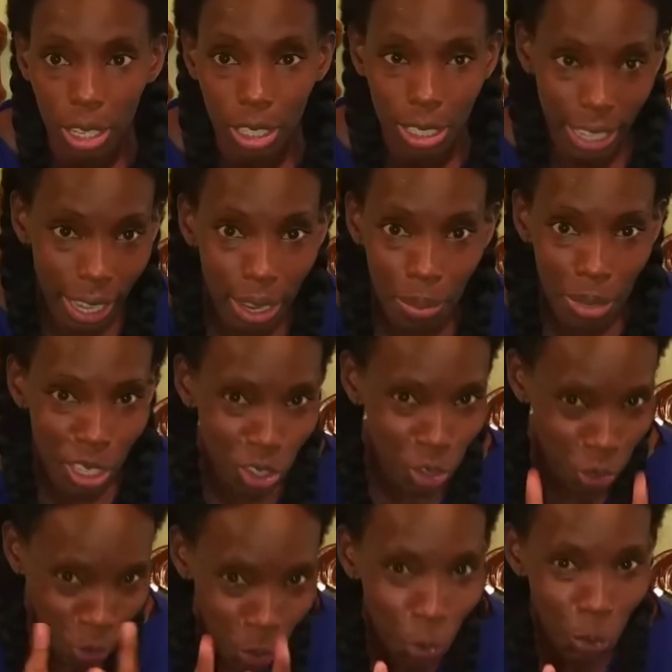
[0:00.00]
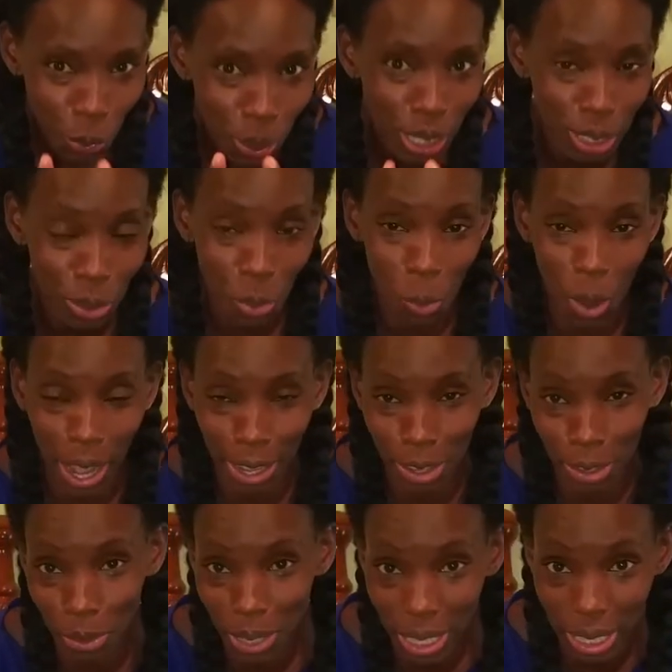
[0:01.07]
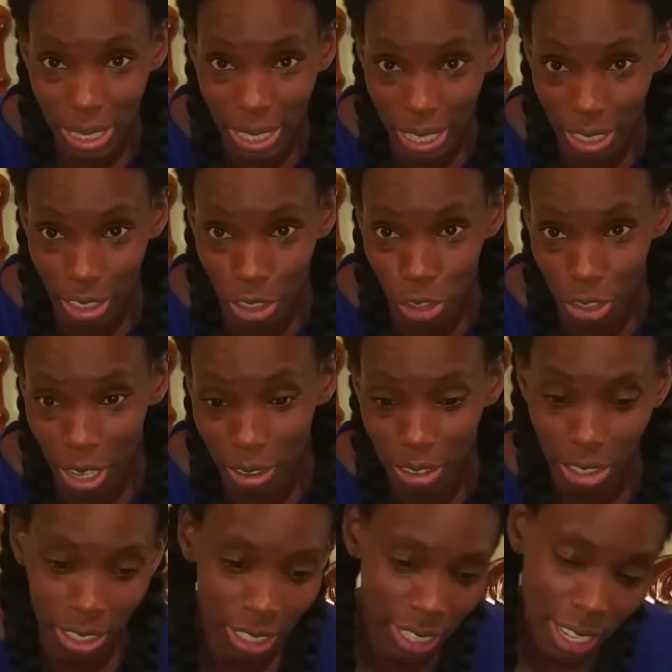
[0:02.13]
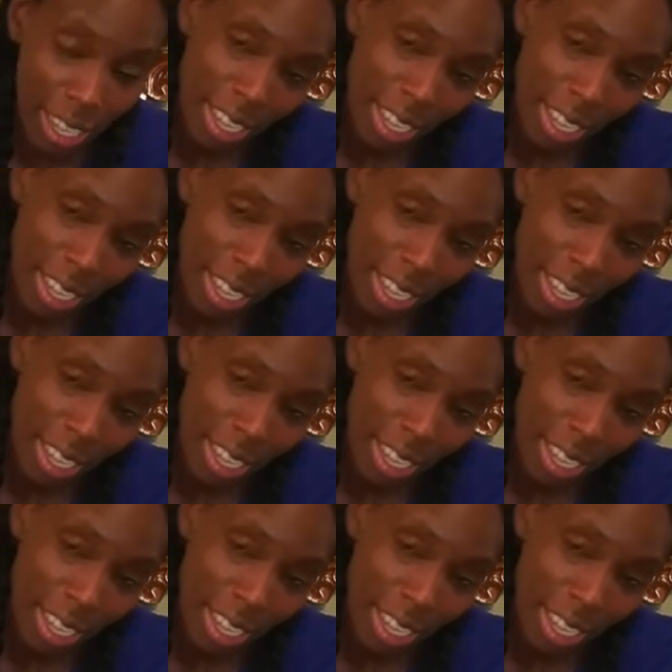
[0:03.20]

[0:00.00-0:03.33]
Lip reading: Tell me your reason why you hate taxi drivers.